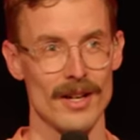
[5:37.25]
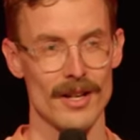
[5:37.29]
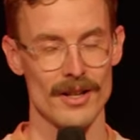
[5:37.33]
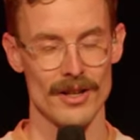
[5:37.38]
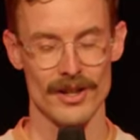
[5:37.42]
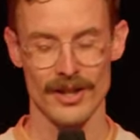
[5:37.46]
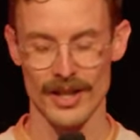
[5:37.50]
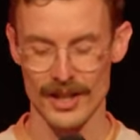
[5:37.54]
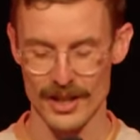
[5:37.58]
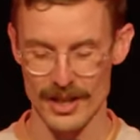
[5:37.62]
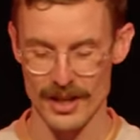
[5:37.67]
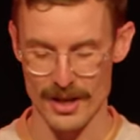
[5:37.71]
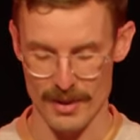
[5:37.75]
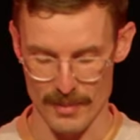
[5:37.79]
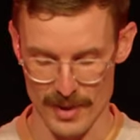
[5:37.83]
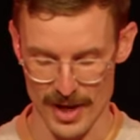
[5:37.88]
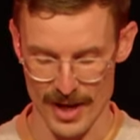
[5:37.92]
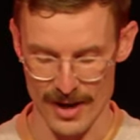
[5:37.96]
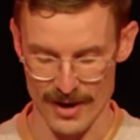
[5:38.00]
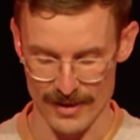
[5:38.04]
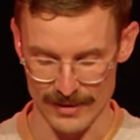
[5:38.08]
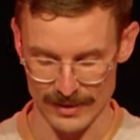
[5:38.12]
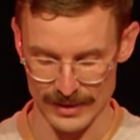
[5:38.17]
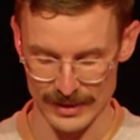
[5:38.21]
thinking
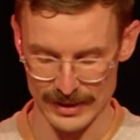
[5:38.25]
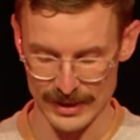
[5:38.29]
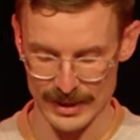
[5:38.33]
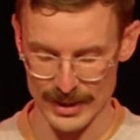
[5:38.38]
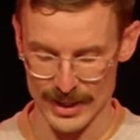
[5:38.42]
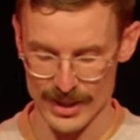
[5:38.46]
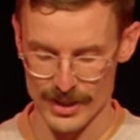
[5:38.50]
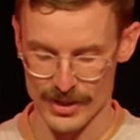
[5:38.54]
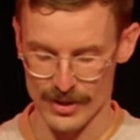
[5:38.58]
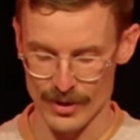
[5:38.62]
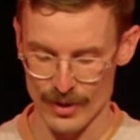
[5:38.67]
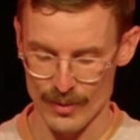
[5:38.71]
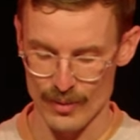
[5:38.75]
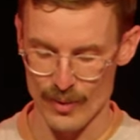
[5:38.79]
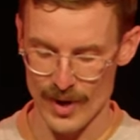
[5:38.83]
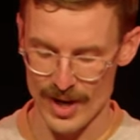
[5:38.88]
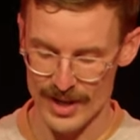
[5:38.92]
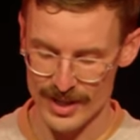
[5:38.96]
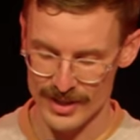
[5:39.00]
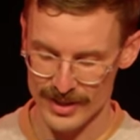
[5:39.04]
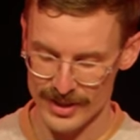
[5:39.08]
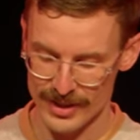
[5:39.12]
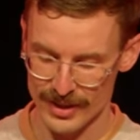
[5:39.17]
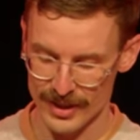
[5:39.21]
about. So
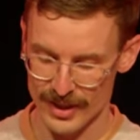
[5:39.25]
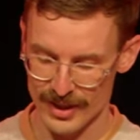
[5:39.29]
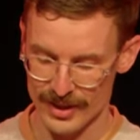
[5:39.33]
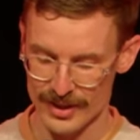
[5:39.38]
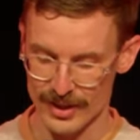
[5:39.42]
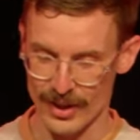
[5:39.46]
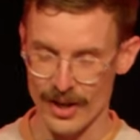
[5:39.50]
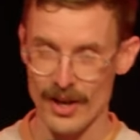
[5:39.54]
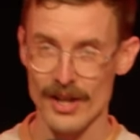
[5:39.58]
one is that